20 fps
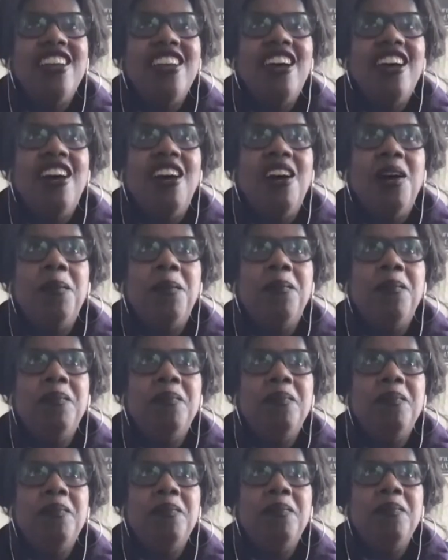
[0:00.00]
So
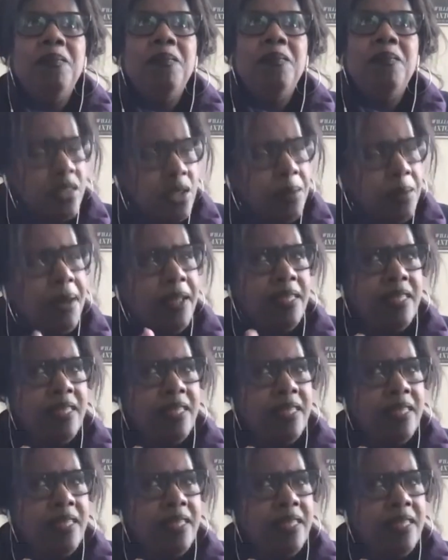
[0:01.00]
there's something about
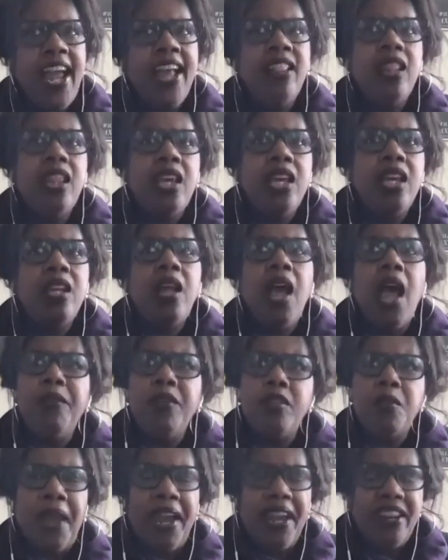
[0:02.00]
that. And then I
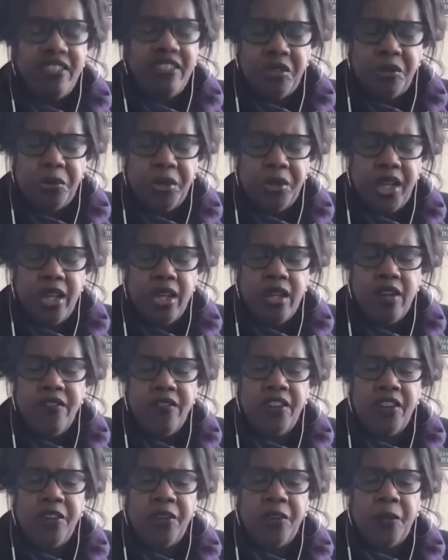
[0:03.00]
was paging through an
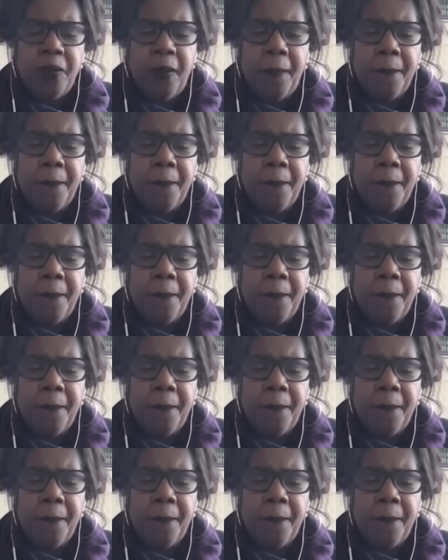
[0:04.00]
interview,